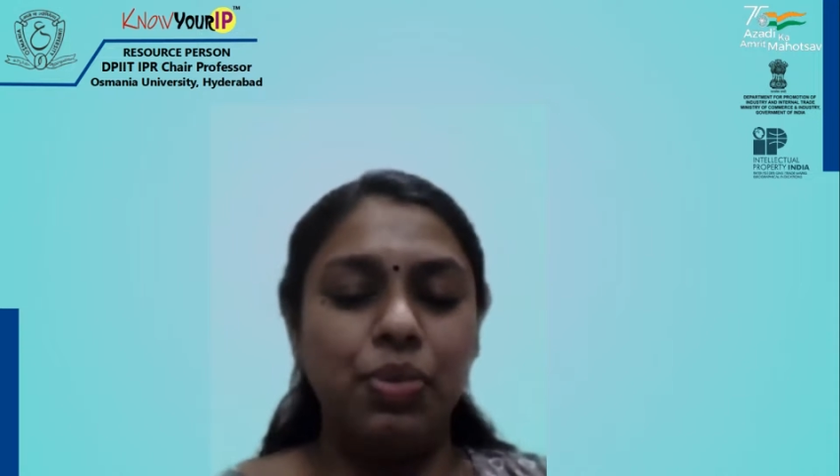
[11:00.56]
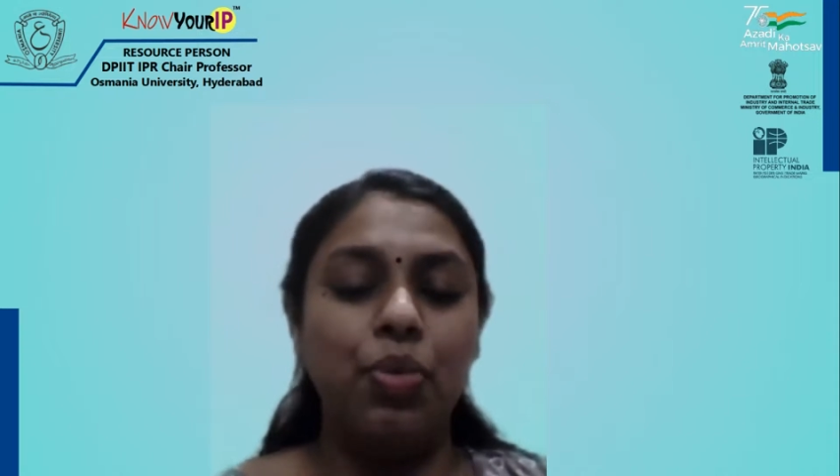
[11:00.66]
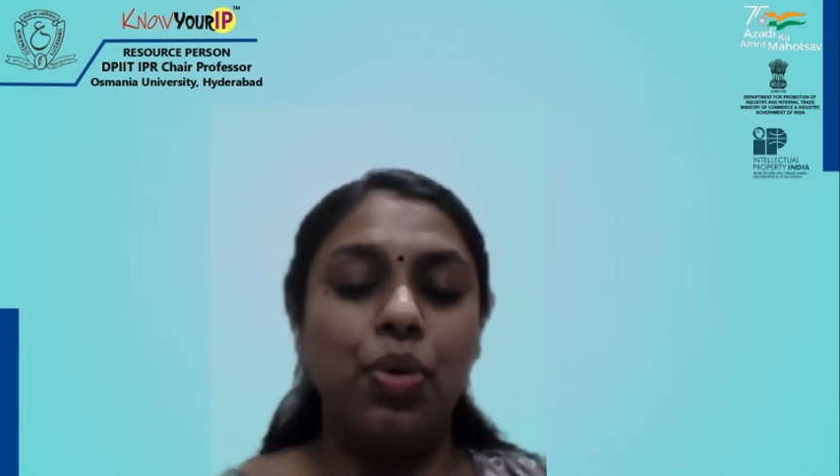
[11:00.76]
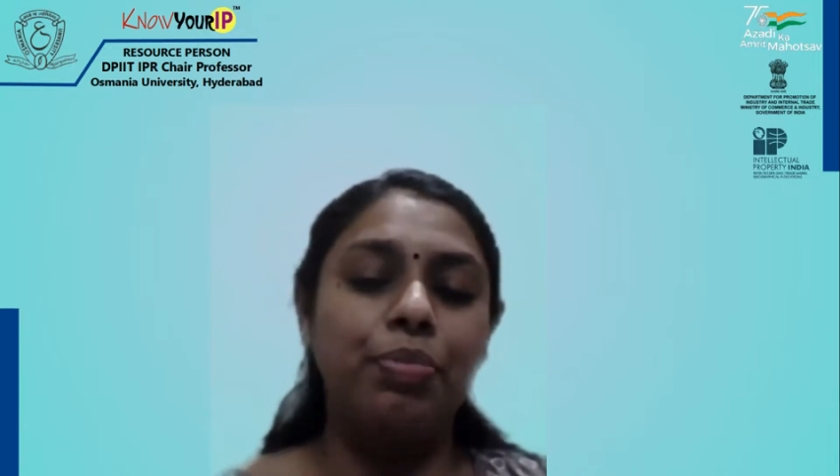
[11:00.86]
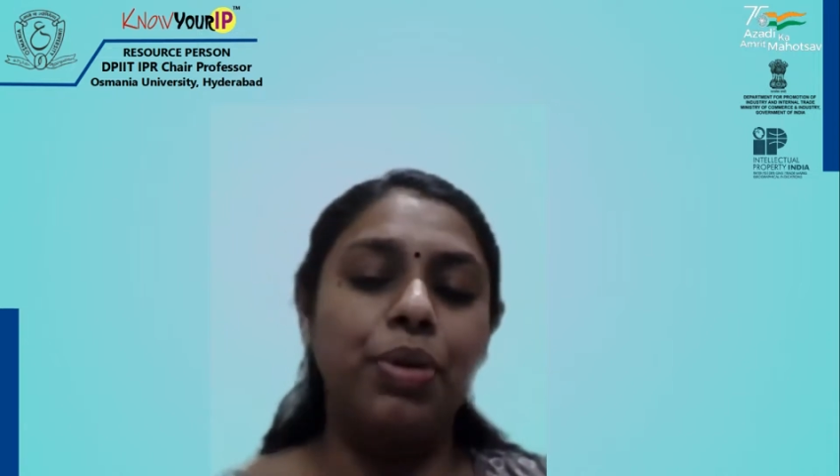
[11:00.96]
to
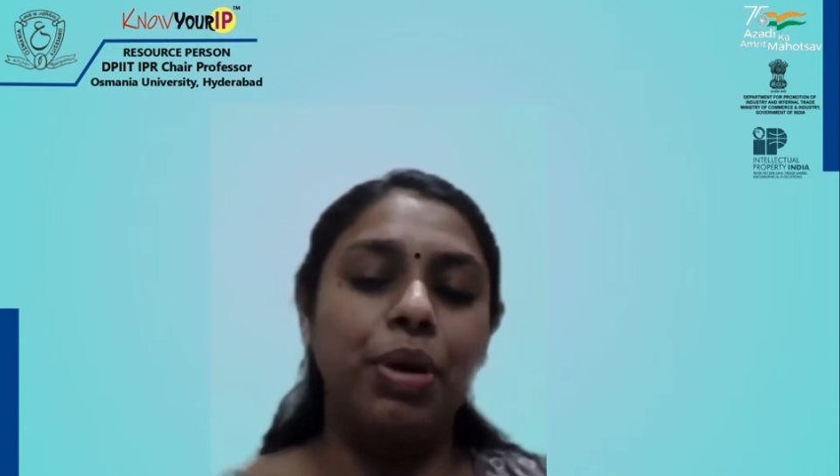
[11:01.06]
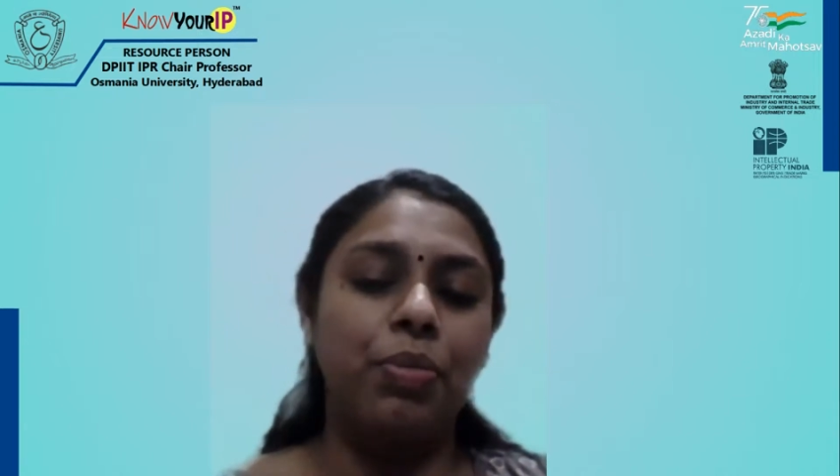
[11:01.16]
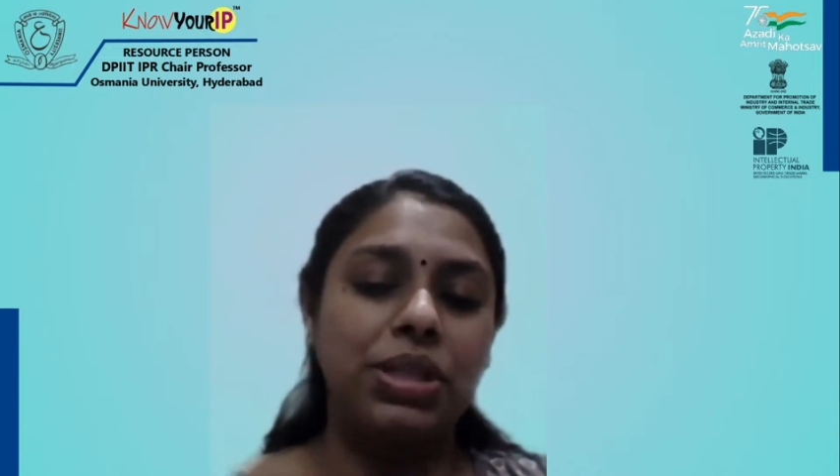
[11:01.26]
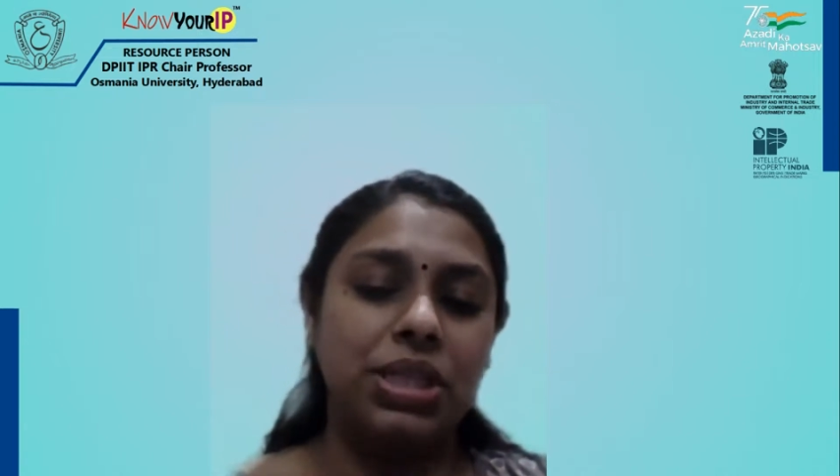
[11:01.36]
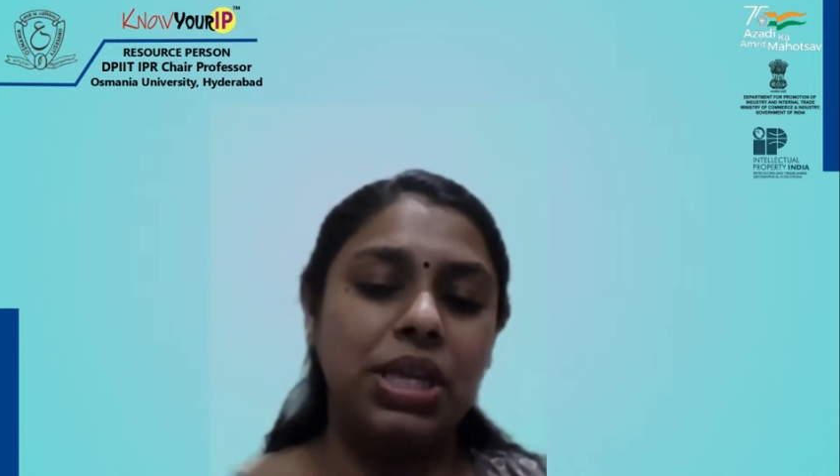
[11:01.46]
promote
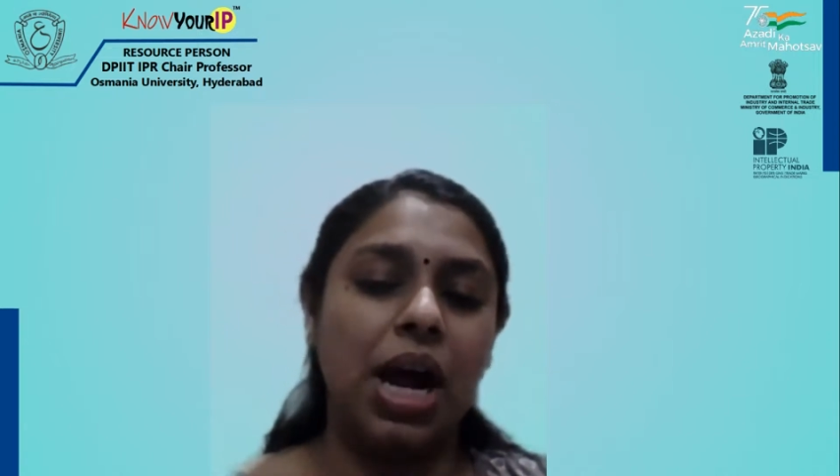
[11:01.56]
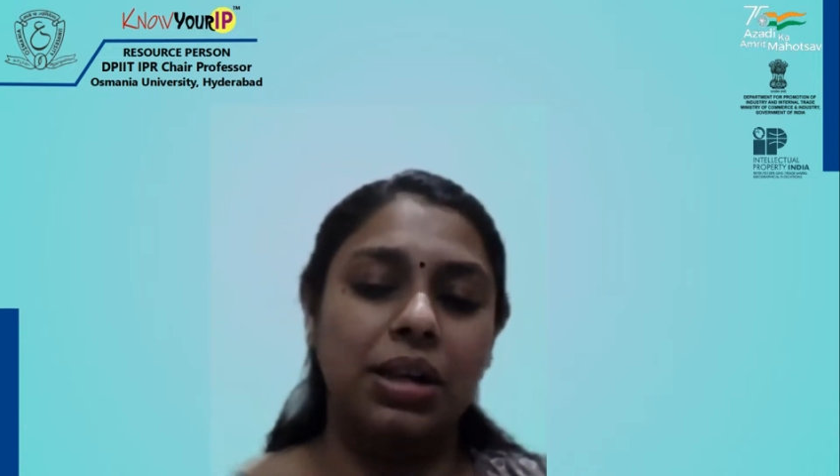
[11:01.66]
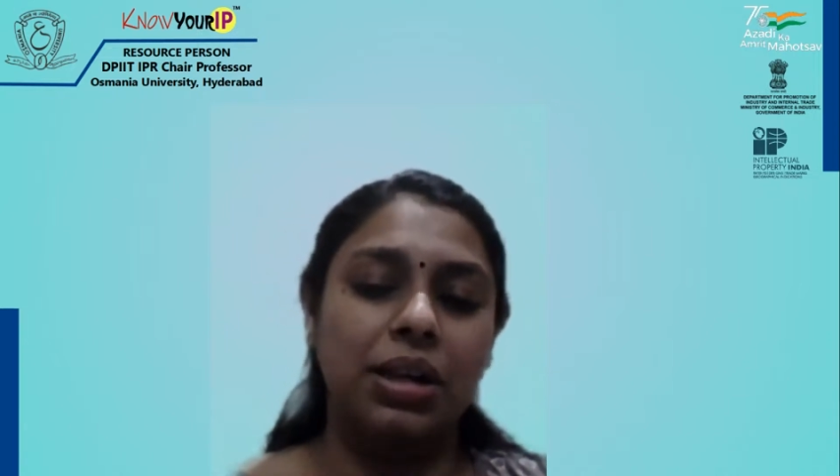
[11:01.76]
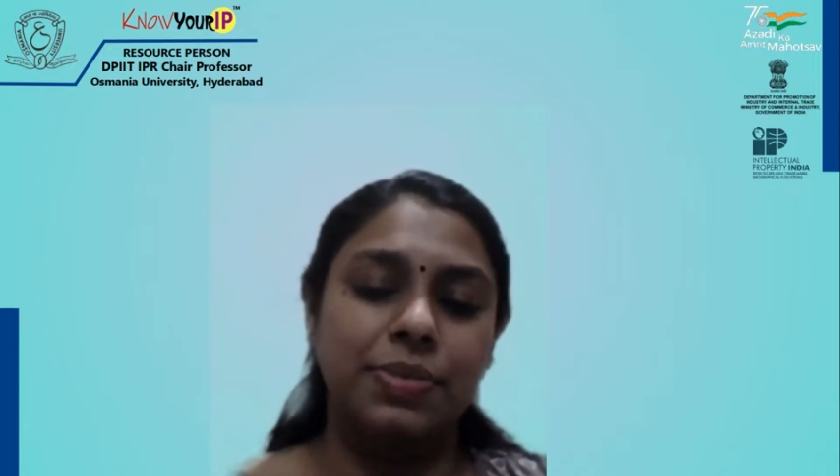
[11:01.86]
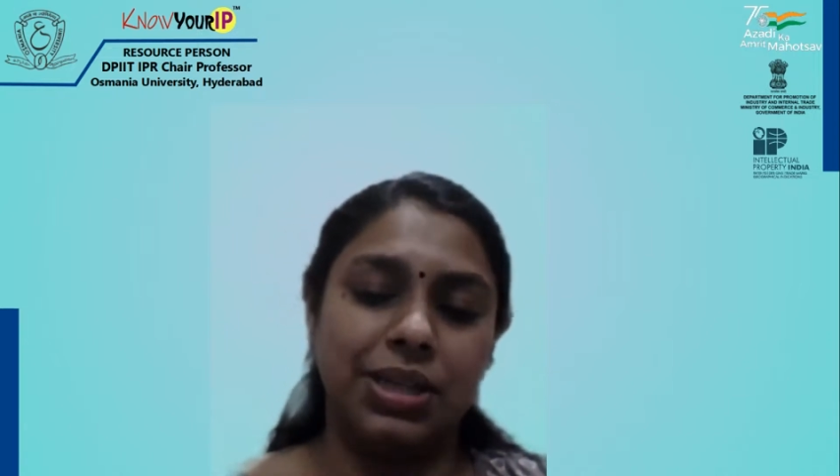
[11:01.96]
startups
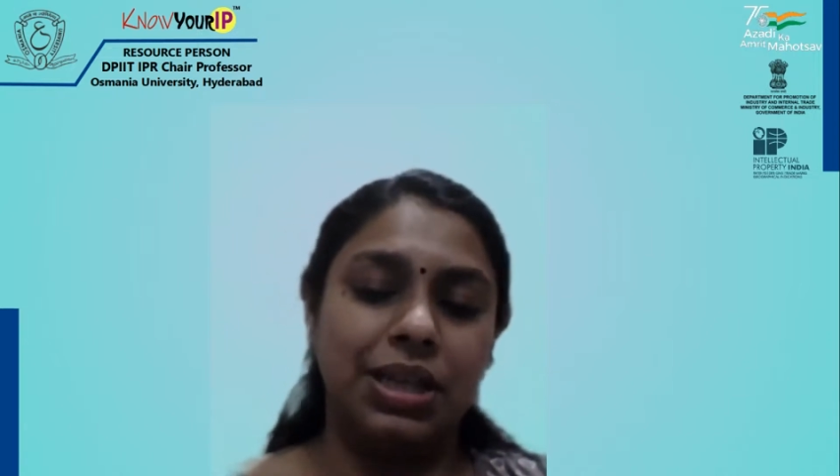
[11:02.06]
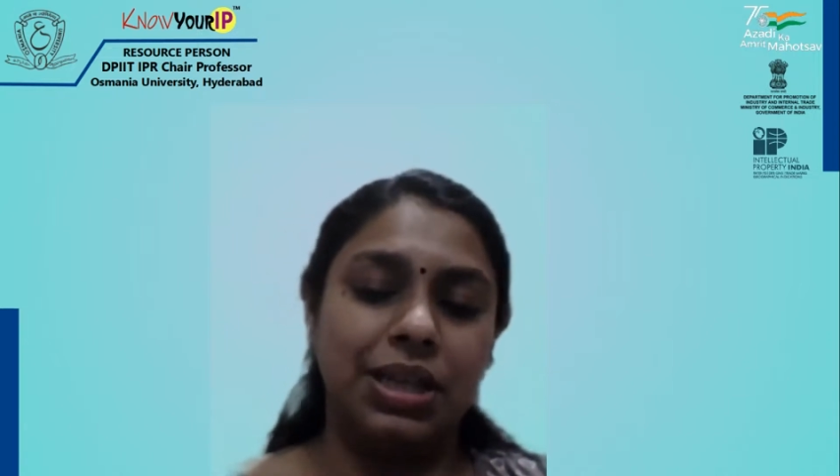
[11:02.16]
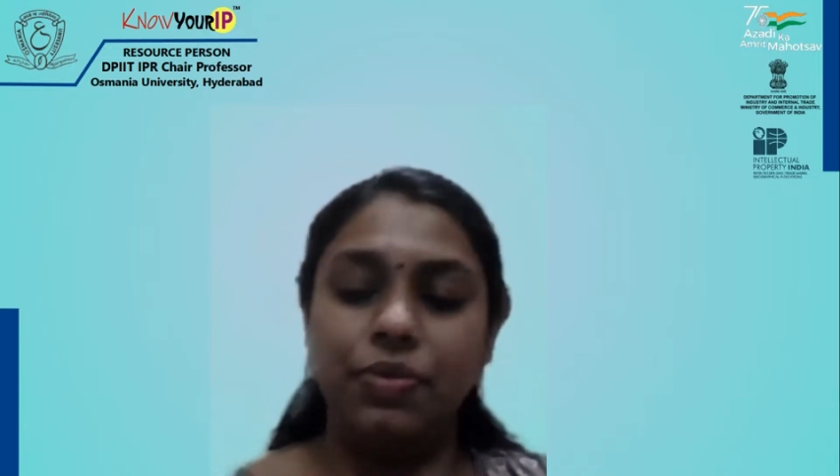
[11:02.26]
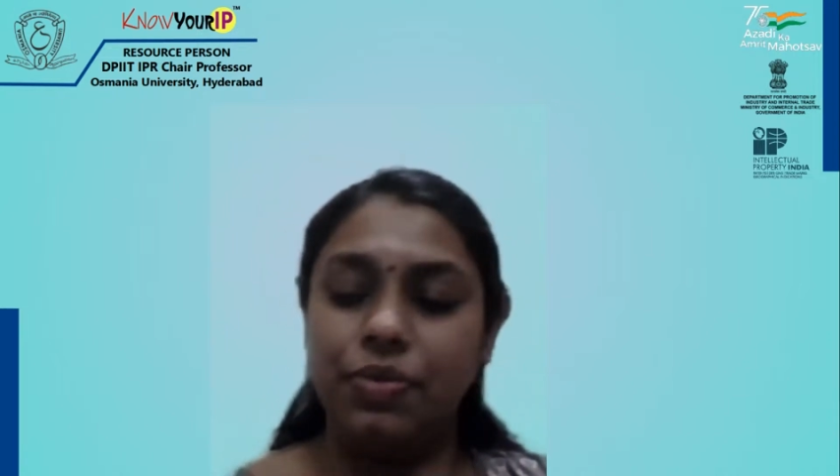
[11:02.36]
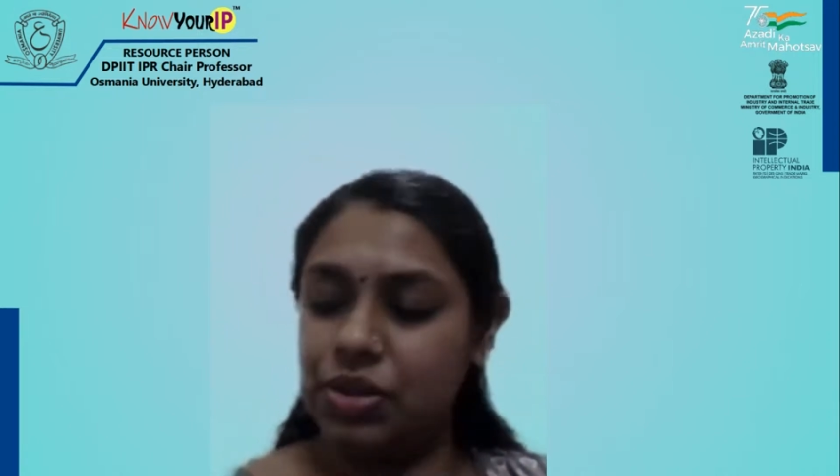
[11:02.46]
and
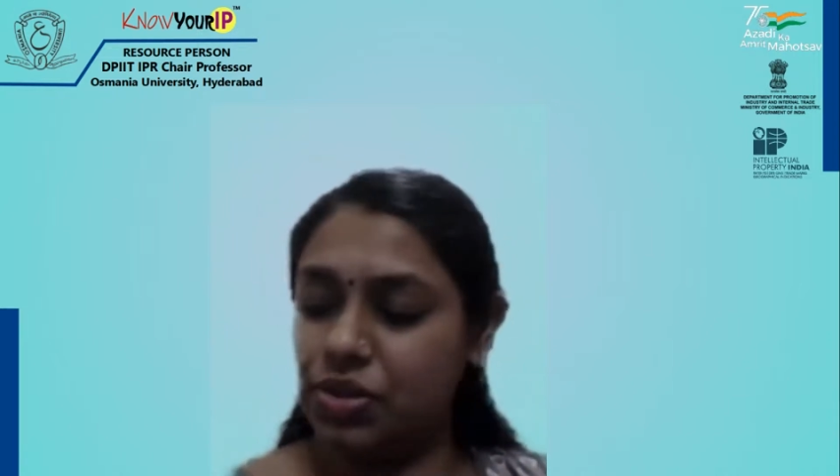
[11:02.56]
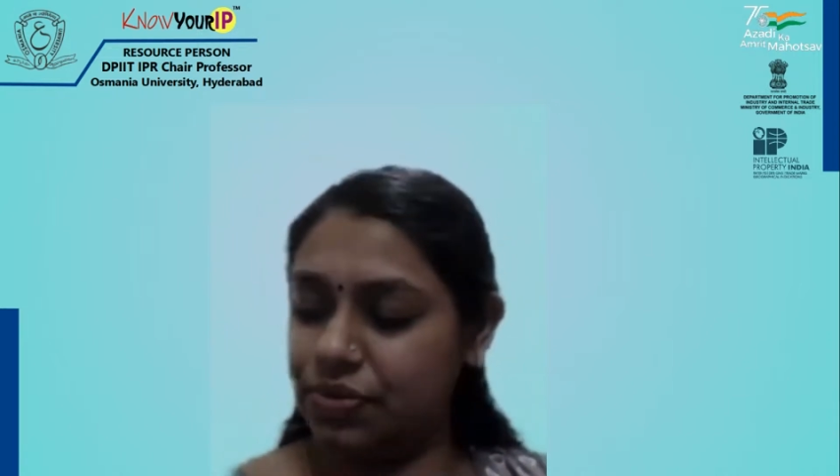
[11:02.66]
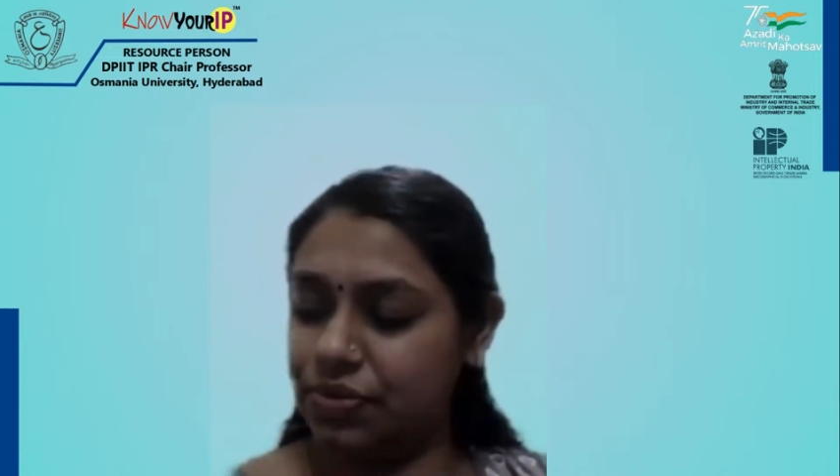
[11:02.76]
individuals from